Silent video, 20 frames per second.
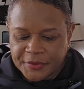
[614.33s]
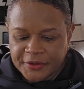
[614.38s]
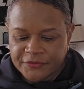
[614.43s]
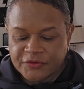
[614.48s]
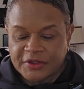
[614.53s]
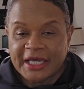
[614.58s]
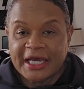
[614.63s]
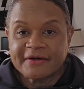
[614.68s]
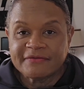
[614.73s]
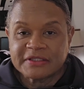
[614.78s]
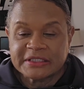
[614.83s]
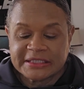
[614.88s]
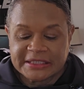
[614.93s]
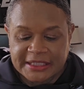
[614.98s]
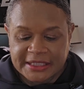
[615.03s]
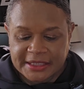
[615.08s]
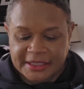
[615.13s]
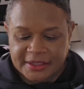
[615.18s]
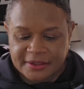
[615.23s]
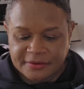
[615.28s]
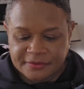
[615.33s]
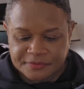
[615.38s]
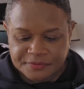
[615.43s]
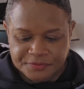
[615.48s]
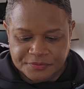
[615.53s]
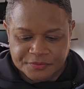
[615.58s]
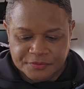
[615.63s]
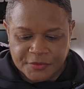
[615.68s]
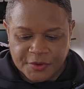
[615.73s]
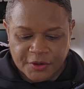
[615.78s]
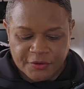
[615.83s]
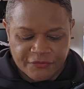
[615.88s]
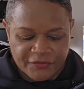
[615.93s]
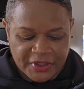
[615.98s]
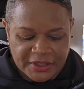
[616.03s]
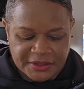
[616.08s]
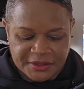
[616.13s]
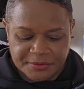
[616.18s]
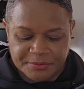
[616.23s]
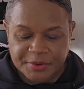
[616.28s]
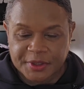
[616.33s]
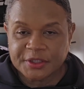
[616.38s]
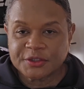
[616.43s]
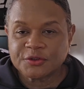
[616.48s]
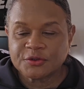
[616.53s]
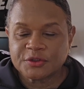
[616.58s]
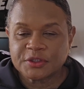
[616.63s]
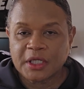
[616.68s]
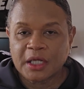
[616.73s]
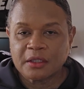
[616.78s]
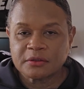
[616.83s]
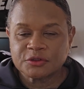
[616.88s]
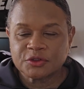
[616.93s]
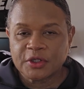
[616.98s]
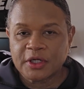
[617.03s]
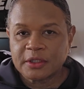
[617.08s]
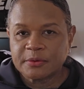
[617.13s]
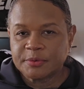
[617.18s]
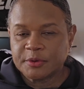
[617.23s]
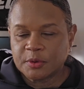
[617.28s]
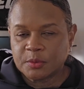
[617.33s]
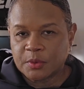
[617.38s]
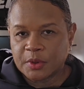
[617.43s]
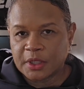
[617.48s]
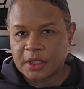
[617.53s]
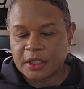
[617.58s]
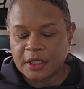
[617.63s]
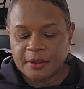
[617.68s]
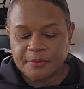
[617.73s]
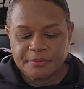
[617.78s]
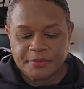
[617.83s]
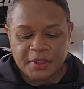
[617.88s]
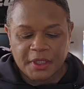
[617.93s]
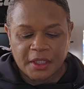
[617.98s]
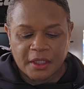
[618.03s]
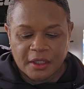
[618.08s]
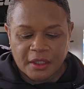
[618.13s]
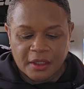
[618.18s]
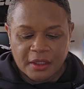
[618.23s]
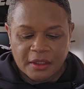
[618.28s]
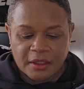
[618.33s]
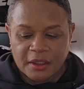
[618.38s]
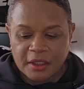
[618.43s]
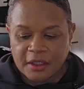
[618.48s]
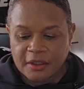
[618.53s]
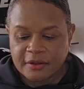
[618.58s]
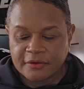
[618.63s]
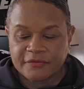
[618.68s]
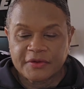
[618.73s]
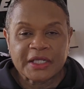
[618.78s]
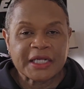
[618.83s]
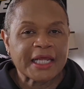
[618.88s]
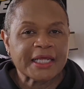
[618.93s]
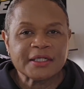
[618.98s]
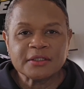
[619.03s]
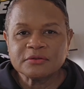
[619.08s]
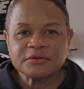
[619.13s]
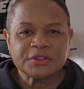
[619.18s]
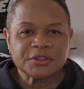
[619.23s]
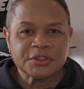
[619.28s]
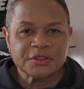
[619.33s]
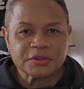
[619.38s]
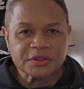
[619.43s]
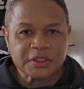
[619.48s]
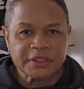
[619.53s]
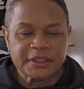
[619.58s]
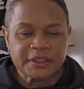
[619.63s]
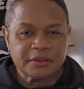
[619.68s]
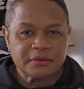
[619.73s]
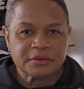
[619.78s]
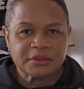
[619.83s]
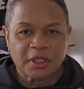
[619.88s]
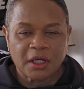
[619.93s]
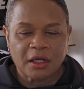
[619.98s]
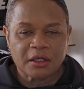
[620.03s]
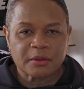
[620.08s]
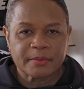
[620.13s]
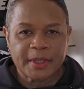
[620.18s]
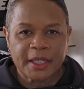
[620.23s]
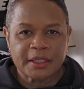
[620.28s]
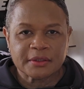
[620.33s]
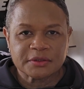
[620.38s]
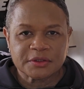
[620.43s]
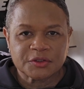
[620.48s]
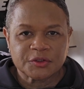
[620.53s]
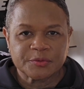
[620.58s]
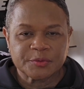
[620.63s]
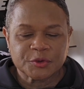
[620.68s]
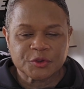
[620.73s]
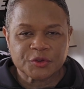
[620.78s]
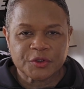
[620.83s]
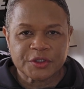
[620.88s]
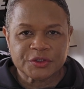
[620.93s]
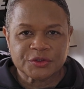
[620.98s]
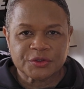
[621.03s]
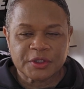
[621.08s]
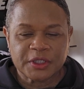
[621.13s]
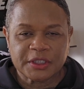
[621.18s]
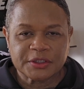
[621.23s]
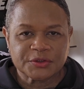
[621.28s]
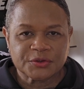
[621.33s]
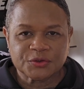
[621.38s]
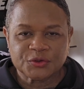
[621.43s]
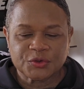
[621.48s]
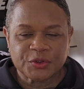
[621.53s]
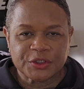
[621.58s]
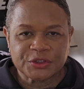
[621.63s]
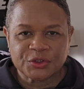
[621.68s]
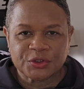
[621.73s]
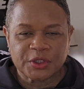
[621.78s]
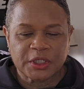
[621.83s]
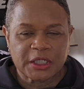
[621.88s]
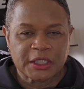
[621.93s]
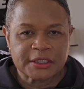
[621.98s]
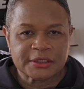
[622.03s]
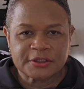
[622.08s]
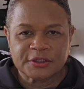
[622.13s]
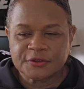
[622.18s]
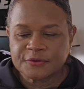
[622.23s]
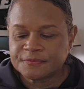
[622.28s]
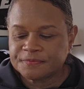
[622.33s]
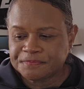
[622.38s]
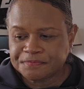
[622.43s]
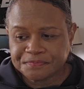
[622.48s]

if you haven't seen it, go find some pictures. I'll try to put one up. And I don't usually talk about super treasure hunts or treasure hunts